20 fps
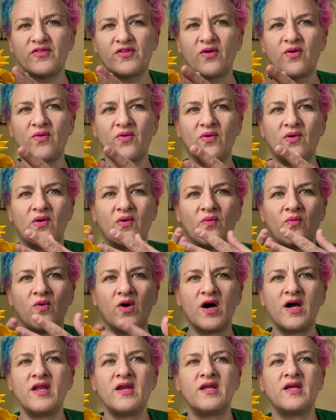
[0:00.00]
So
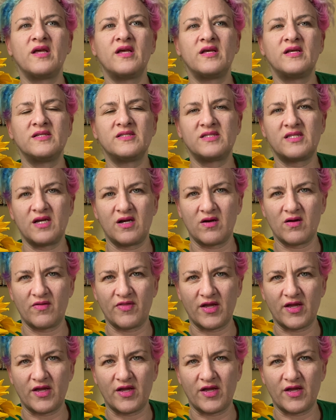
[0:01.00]
what is there